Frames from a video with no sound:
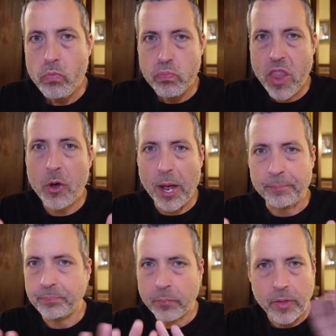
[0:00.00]
Okay,
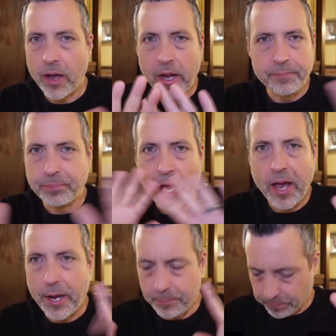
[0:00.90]

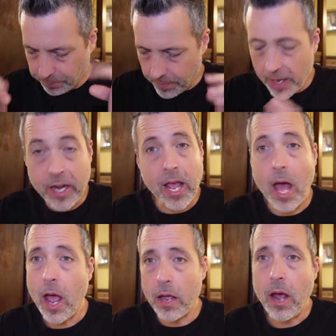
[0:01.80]

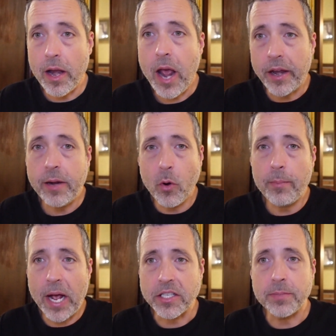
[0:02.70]
I need more
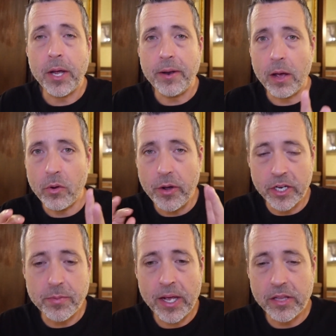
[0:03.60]
bites, but I want to
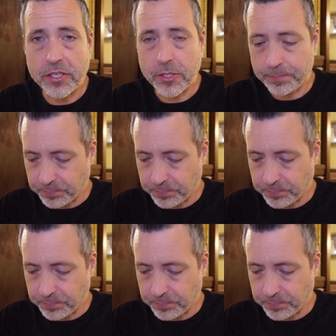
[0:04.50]
explain this.